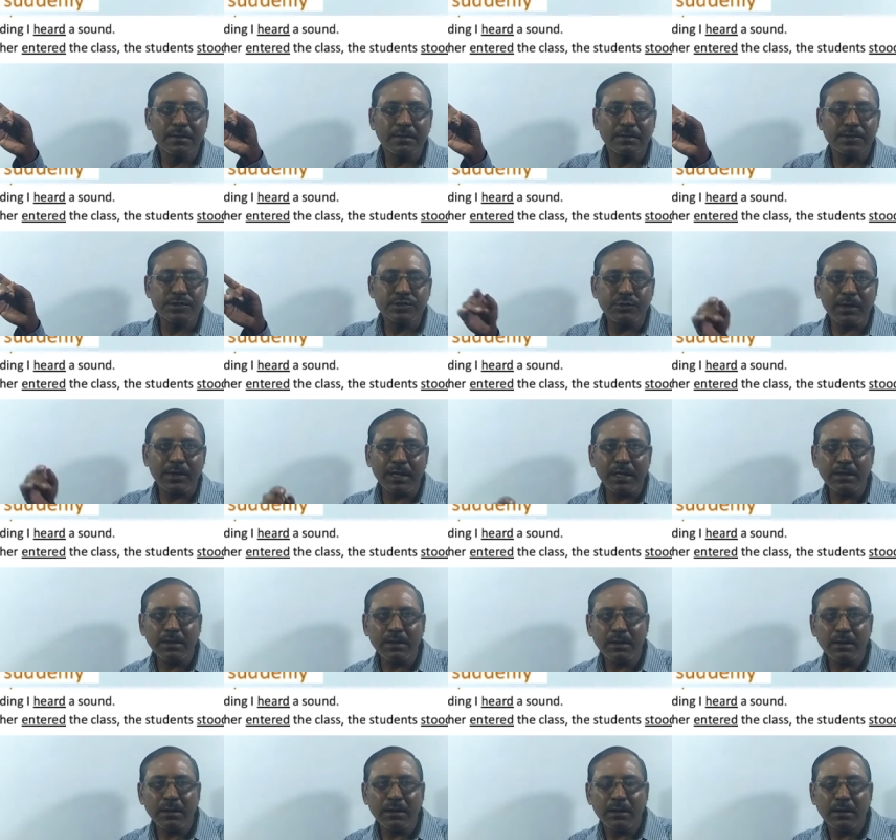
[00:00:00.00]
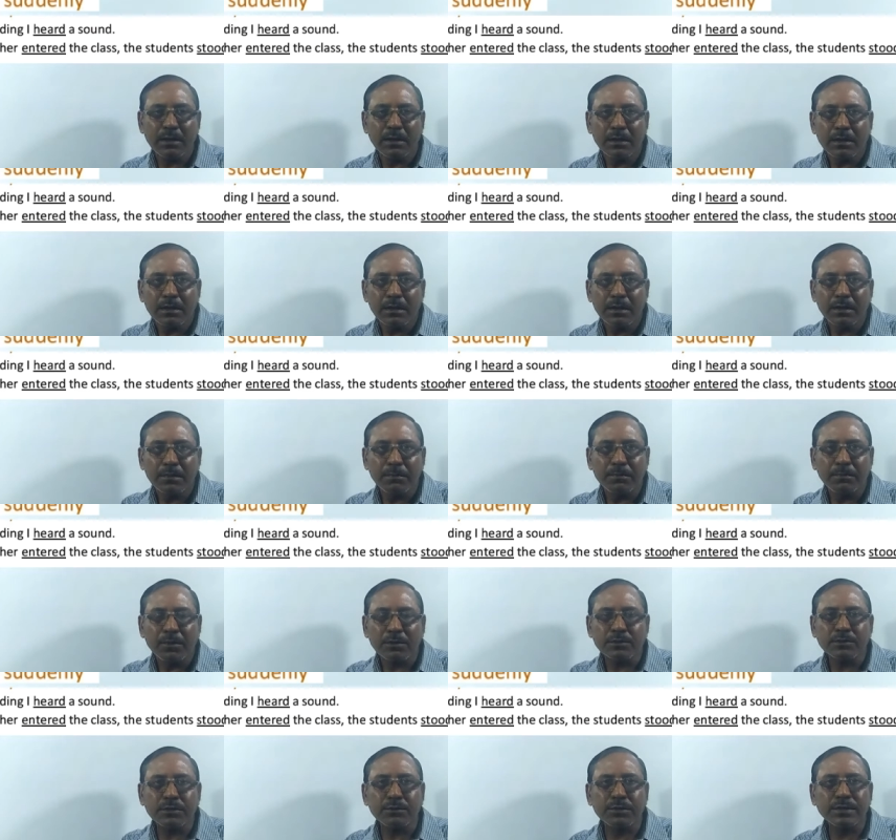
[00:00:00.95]
You see, while
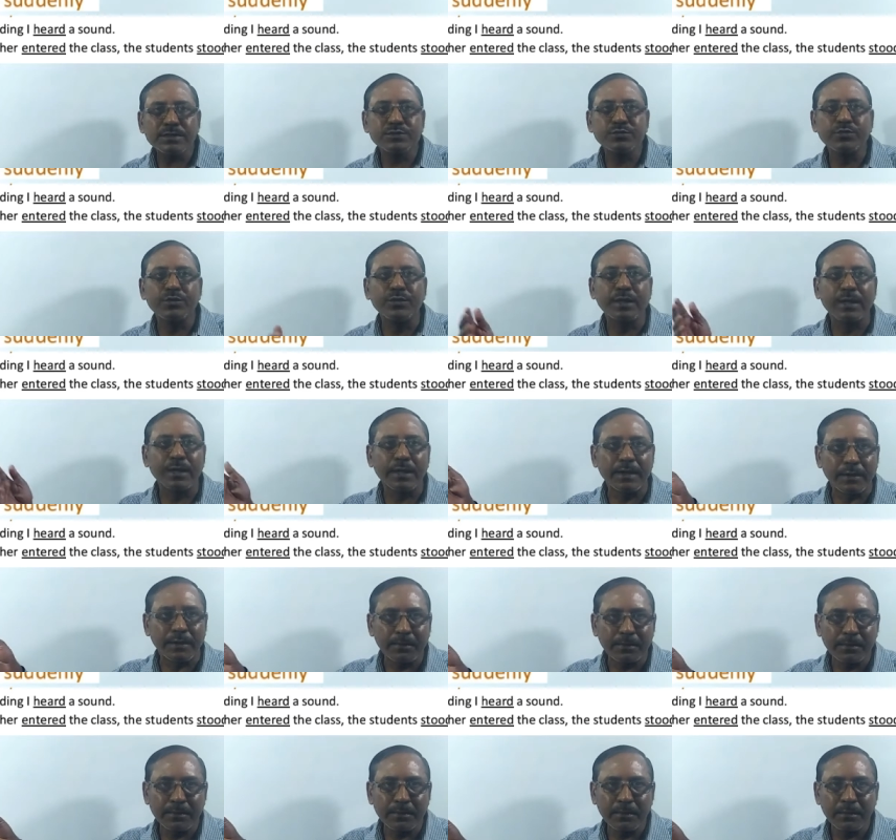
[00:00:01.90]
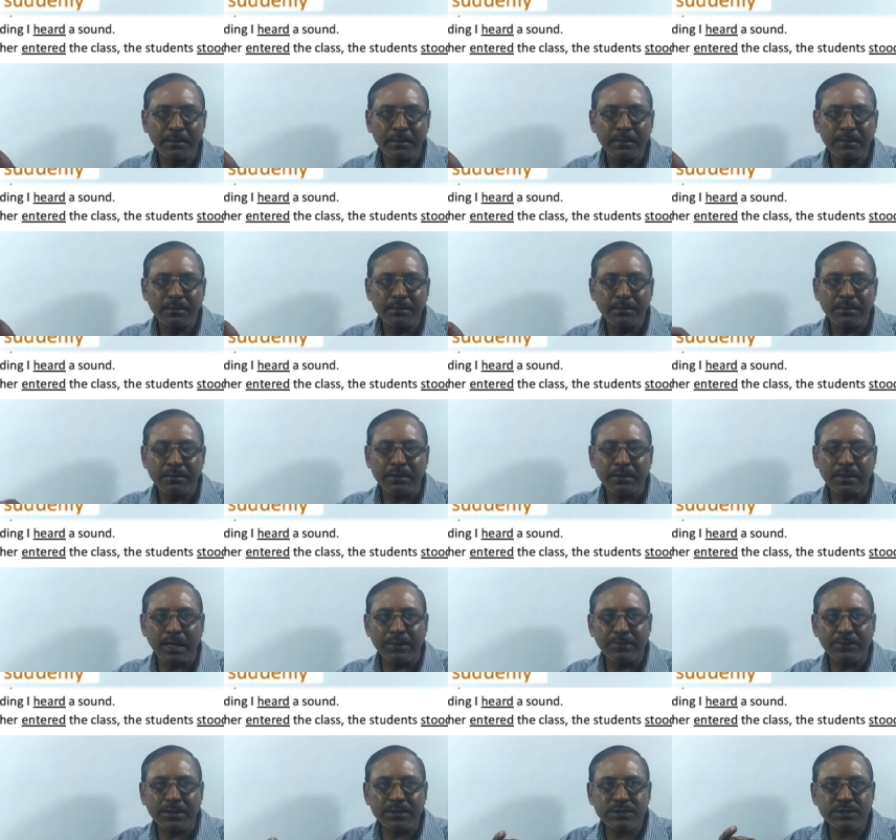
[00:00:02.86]
mother was cooking,
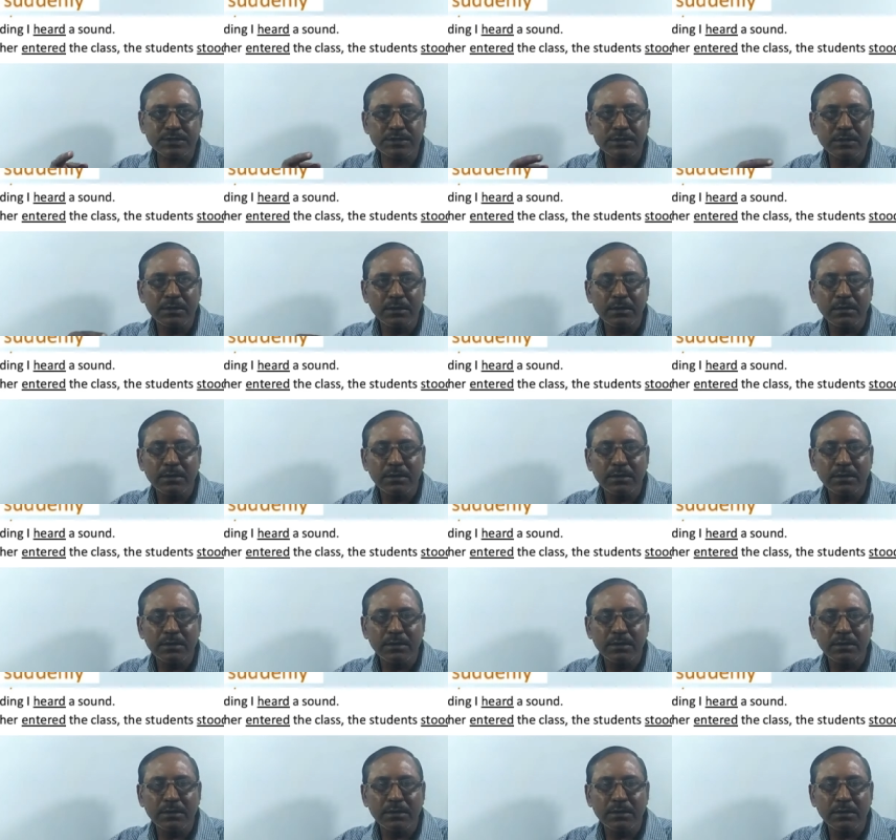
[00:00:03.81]
time was